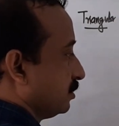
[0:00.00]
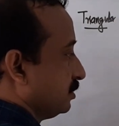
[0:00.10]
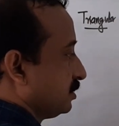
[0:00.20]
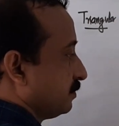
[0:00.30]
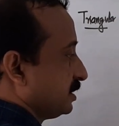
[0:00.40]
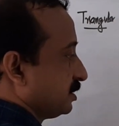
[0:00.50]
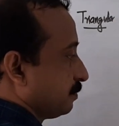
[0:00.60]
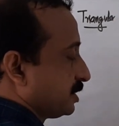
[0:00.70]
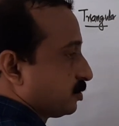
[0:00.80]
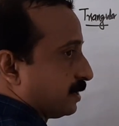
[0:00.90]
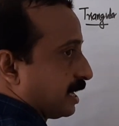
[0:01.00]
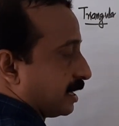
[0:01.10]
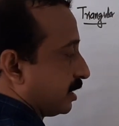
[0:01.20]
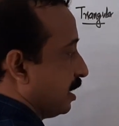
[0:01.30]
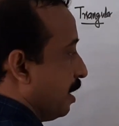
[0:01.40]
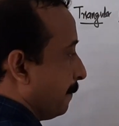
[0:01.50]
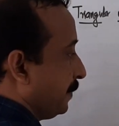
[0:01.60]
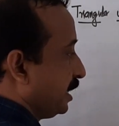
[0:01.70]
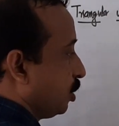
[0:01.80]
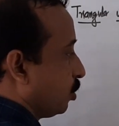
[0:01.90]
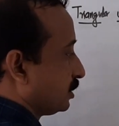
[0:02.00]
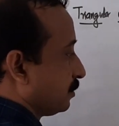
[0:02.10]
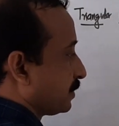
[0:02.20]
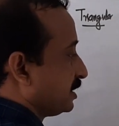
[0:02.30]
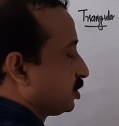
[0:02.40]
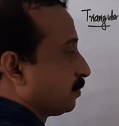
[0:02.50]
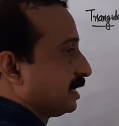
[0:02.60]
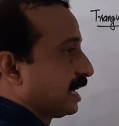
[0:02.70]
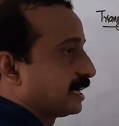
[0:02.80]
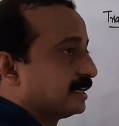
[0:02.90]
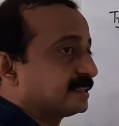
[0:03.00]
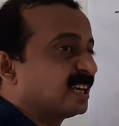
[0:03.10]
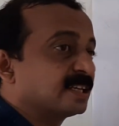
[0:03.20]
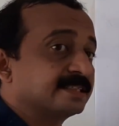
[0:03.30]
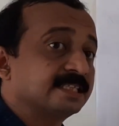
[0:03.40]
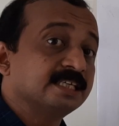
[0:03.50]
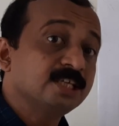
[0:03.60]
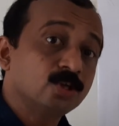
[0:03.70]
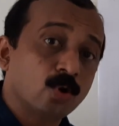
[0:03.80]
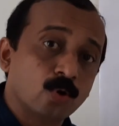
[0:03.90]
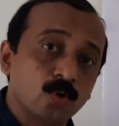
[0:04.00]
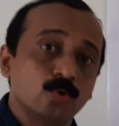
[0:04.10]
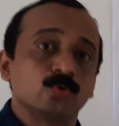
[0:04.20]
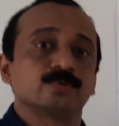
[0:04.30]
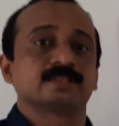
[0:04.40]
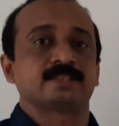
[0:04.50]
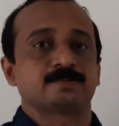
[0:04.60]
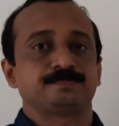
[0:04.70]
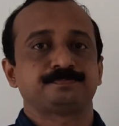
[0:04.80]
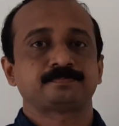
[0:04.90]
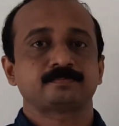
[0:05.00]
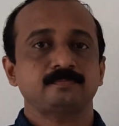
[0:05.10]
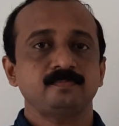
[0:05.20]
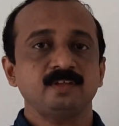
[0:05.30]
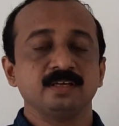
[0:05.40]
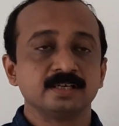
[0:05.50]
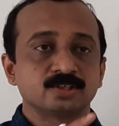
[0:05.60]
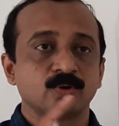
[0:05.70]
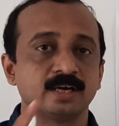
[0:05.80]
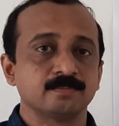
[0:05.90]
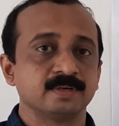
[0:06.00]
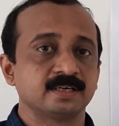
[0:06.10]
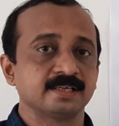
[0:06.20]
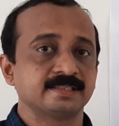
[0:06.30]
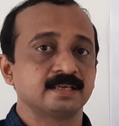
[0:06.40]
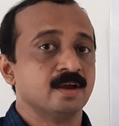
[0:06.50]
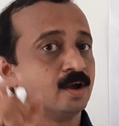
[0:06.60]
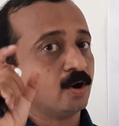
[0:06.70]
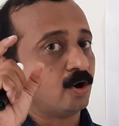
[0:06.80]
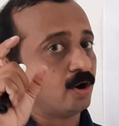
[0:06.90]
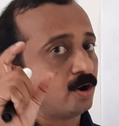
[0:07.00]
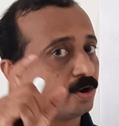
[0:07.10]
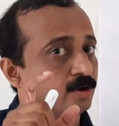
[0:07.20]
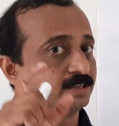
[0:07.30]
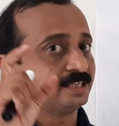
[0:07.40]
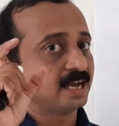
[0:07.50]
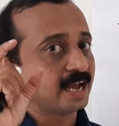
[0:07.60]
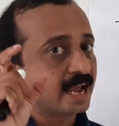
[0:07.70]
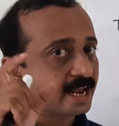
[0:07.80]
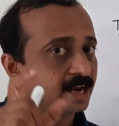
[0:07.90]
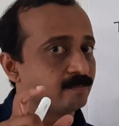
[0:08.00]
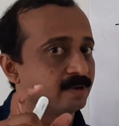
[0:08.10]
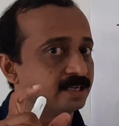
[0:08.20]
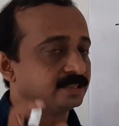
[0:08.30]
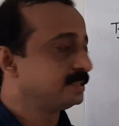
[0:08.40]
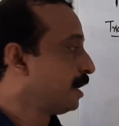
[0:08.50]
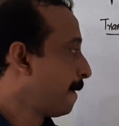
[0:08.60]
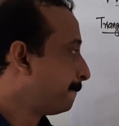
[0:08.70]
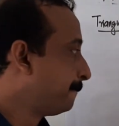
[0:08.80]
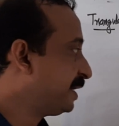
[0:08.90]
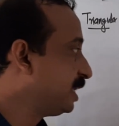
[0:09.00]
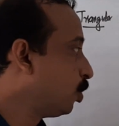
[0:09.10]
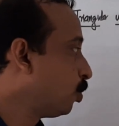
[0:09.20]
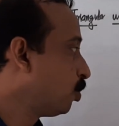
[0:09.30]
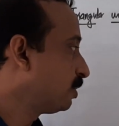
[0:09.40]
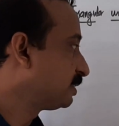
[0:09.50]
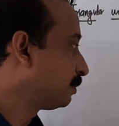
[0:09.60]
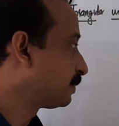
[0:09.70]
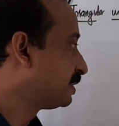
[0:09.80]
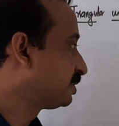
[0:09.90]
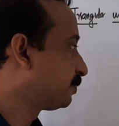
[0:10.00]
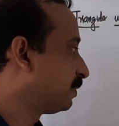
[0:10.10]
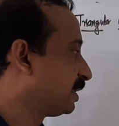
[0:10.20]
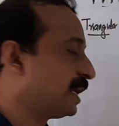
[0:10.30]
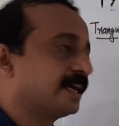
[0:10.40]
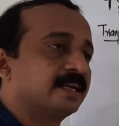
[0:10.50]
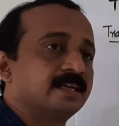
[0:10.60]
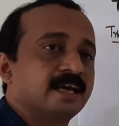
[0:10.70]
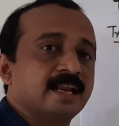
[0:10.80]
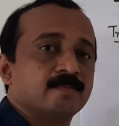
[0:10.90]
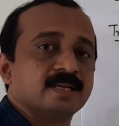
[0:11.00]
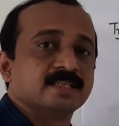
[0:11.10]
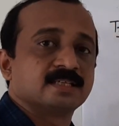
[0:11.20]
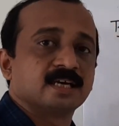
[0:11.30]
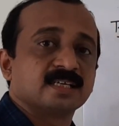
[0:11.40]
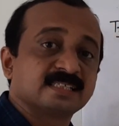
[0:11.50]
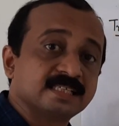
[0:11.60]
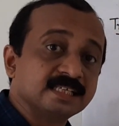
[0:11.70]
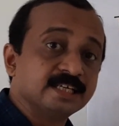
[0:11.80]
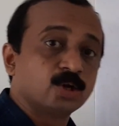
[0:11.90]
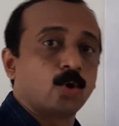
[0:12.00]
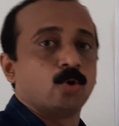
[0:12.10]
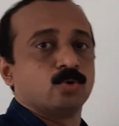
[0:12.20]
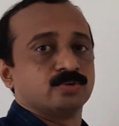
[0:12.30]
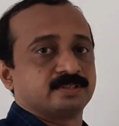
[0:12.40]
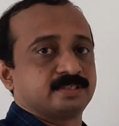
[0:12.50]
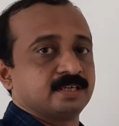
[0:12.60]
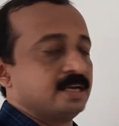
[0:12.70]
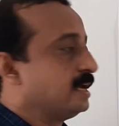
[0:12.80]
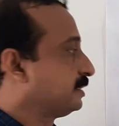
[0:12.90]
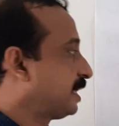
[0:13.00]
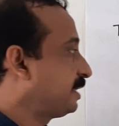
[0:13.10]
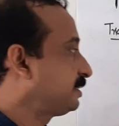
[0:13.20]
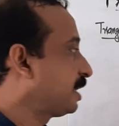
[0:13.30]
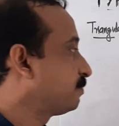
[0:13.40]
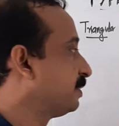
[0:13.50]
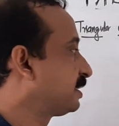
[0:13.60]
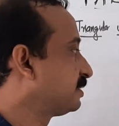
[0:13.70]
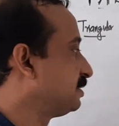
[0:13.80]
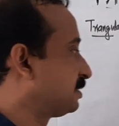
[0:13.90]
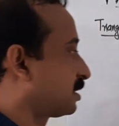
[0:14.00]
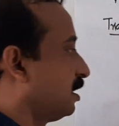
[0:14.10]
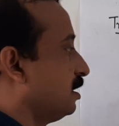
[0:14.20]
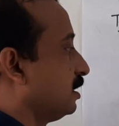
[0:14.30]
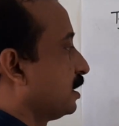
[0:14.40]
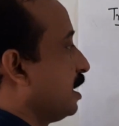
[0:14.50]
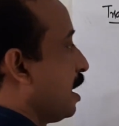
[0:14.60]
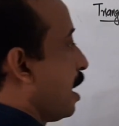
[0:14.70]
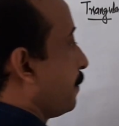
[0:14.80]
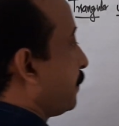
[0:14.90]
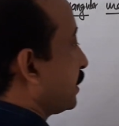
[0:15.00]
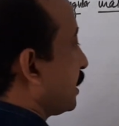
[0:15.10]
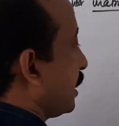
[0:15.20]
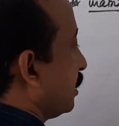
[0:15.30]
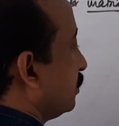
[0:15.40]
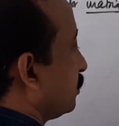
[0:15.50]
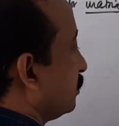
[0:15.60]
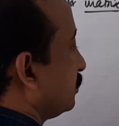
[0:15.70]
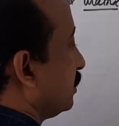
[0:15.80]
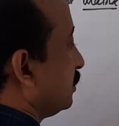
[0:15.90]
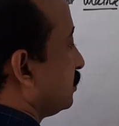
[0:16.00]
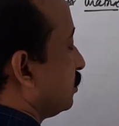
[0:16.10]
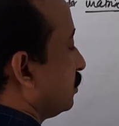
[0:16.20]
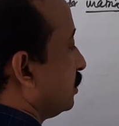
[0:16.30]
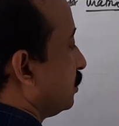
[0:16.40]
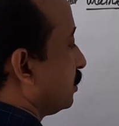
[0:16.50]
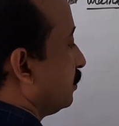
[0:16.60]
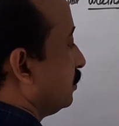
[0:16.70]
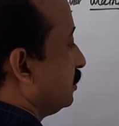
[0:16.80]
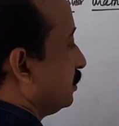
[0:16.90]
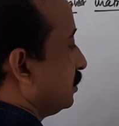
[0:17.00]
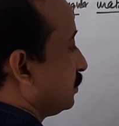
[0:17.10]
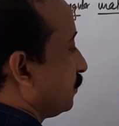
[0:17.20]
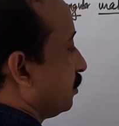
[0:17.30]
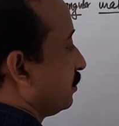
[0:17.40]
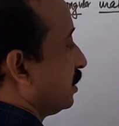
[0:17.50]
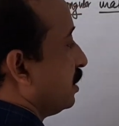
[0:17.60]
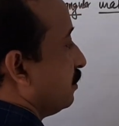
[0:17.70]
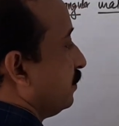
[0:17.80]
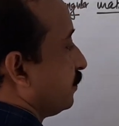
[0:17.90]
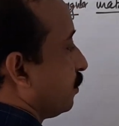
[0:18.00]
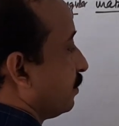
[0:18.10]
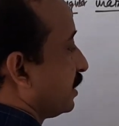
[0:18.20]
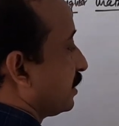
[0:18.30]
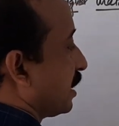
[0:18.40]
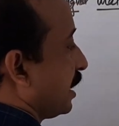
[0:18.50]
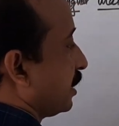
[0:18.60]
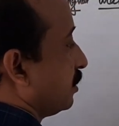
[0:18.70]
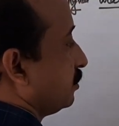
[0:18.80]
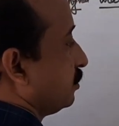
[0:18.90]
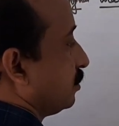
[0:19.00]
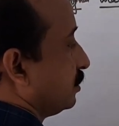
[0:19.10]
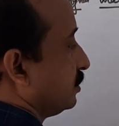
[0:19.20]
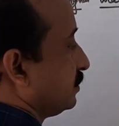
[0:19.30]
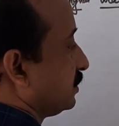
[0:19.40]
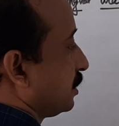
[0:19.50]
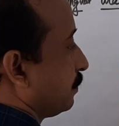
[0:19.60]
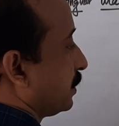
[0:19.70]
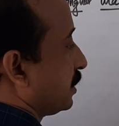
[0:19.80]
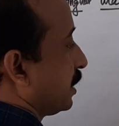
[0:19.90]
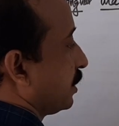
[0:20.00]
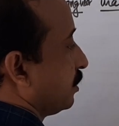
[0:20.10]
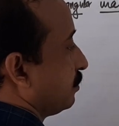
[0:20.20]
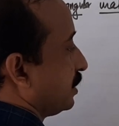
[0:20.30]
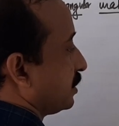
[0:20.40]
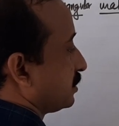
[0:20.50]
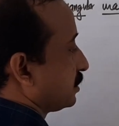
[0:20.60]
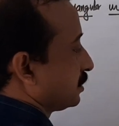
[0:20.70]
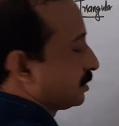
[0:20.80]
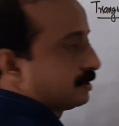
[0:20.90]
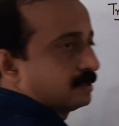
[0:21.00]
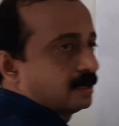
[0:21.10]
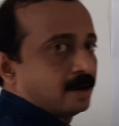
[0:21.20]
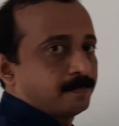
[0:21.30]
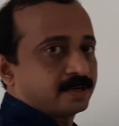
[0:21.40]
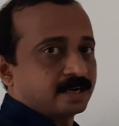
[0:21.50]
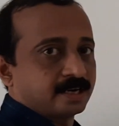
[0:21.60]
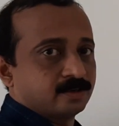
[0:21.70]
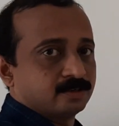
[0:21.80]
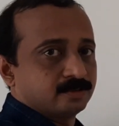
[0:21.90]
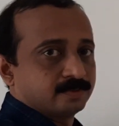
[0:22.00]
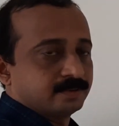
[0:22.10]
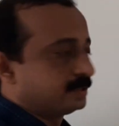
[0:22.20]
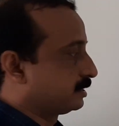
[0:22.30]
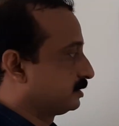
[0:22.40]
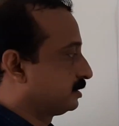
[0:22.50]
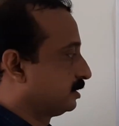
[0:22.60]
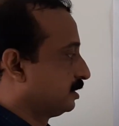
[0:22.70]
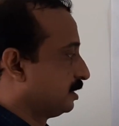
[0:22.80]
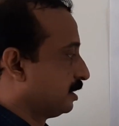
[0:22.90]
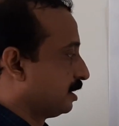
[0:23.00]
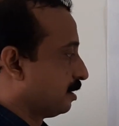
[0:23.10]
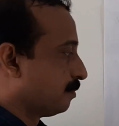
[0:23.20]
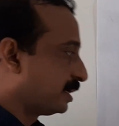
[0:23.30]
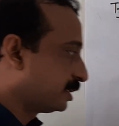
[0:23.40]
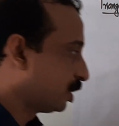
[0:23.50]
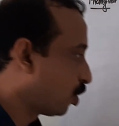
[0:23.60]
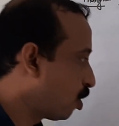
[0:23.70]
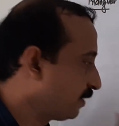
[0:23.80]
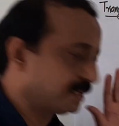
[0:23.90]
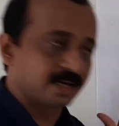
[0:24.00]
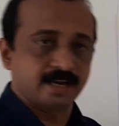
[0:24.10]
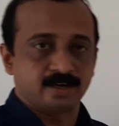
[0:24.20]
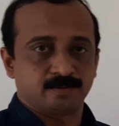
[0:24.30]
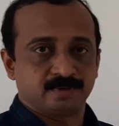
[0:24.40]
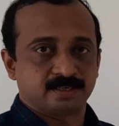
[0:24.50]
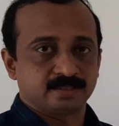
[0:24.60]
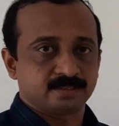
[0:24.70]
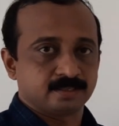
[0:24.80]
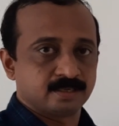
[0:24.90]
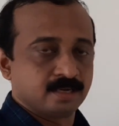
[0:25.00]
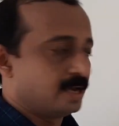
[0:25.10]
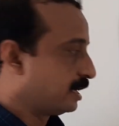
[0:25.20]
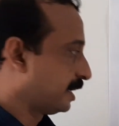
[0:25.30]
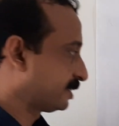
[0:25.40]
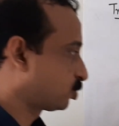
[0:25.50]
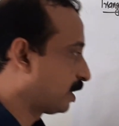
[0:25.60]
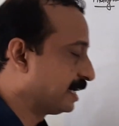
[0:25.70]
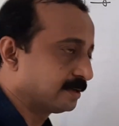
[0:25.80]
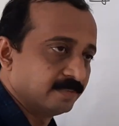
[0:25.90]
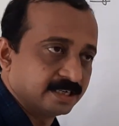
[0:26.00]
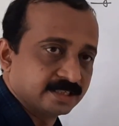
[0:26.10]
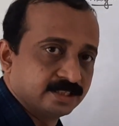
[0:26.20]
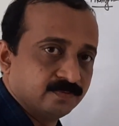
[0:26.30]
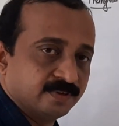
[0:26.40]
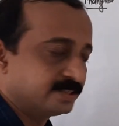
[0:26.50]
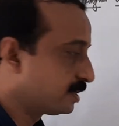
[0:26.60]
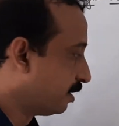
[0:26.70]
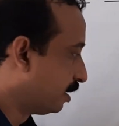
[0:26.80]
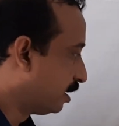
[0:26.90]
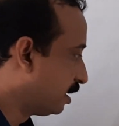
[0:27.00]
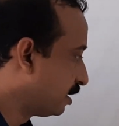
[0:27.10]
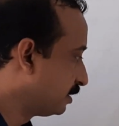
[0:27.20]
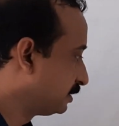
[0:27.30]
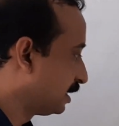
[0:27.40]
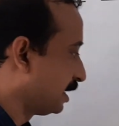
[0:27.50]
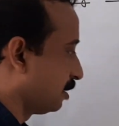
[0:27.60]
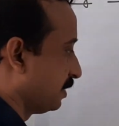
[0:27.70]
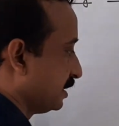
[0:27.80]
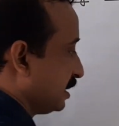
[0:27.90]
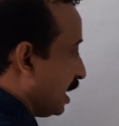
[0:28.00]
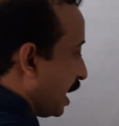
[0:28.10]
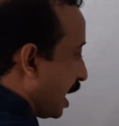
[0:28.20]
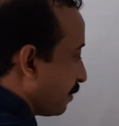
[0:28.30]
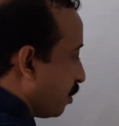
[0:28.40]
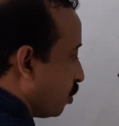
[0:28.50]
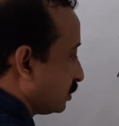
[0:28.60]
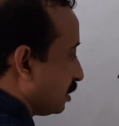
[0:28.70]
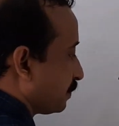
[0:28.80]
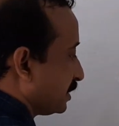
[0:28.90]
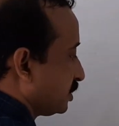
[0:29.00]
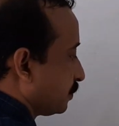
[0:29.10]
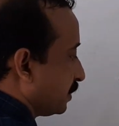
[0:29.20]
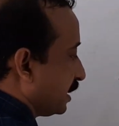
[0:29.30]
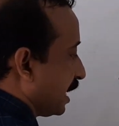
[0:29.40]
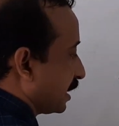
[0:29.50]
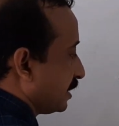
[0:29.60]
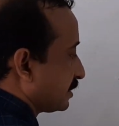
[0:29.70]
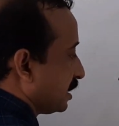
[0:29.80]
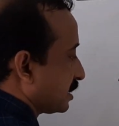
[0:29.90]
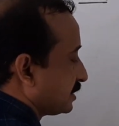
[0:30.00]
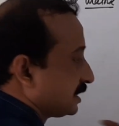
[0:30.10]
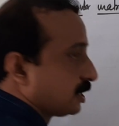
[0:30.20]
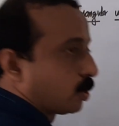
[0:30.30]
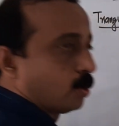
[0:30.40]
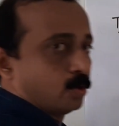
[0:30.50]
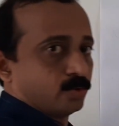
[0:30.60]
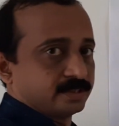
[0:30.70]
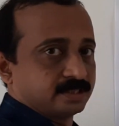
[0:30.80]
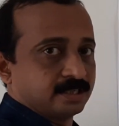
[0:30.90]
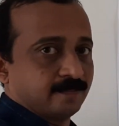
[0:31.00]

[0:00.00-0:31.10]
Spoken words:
Which is the principal diagonal. Below the principal diagonals are zeros. In a square matrix, all the elements below the principal diagonal elements are zeros. That type matrix is called upper triangle. We form a triangle. This is upper triangular matrix. Upper triangular matrix. But in a lower triangular matrix, a square matrix in which all the elements above the principal diagonals are zeros.